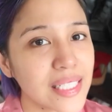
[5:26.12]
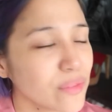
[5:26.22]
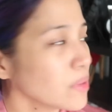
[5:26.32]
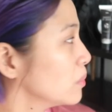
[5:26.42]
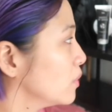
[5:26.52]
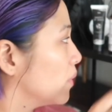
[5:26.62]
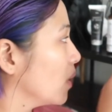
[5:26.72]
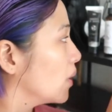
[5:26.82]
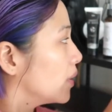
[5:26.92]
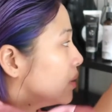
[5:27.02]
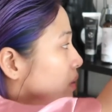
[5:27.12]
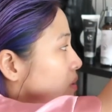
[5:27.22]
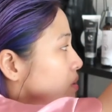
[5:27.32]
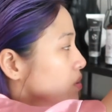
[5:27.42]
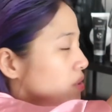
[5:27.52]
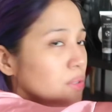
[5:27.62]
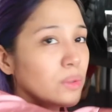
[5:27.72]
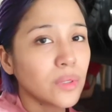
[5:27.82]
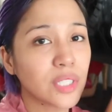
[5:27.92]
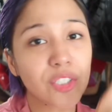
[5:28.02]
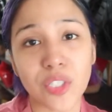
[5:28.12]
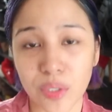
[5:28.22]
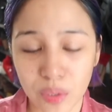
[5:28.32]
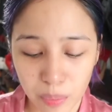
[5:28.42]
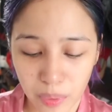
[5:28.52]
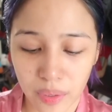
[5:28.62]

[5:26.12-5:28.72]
Next, we move on to Eternal